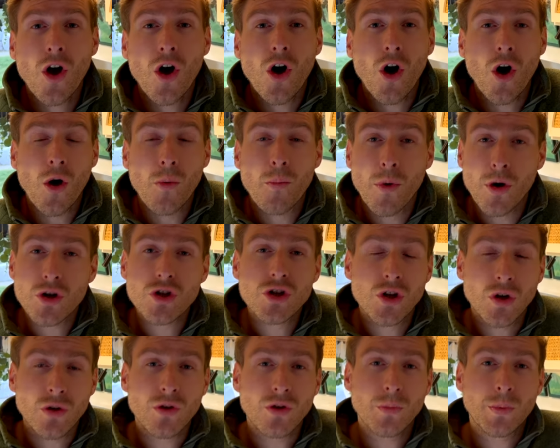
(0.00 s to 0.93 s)
a much
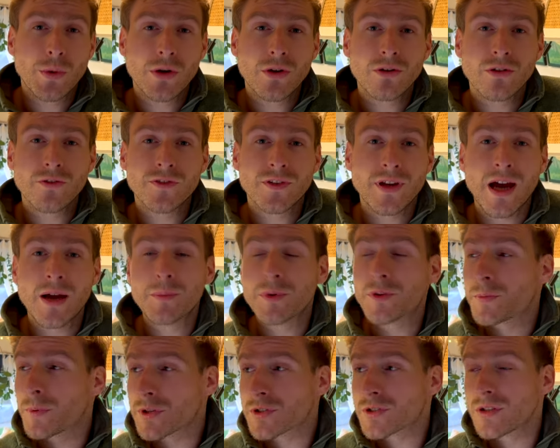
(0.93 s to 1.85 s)
longer period of time,
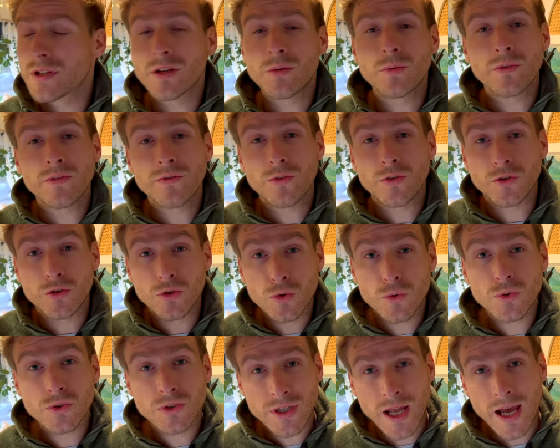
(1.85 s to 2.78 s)
especially with the 2
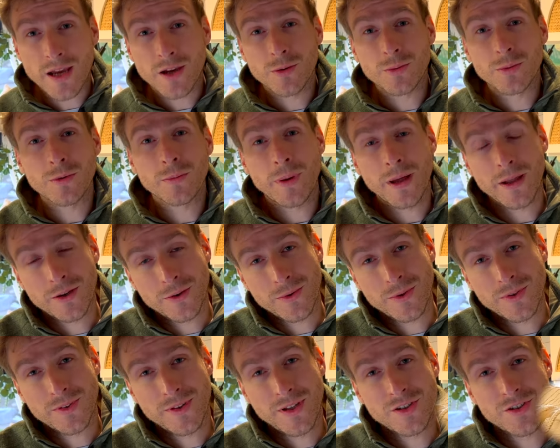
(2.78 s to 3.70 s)
stackable
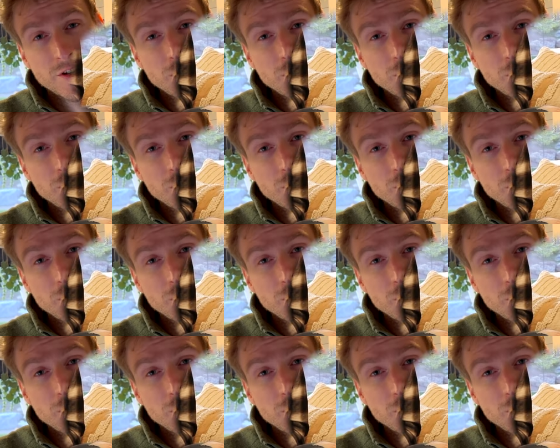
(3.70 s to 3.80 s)
batteries that she